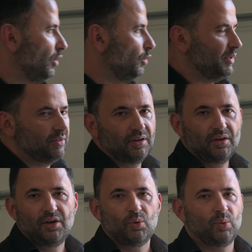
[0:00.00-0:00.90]
open,
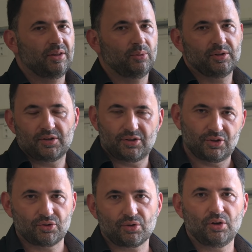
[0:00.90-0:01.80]
whether it's a
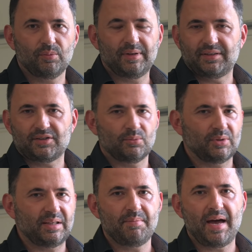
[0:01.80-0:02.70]
strobe, it doesn't
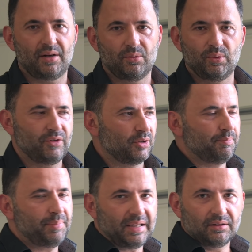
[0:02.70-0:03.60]
really matter. We've got a
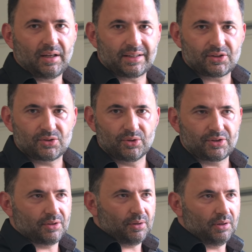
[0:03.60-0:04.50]
big light
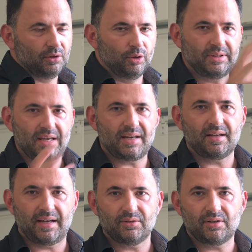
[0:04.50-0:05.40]
source
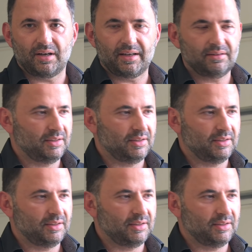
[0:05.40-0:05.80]
illuminating our guy,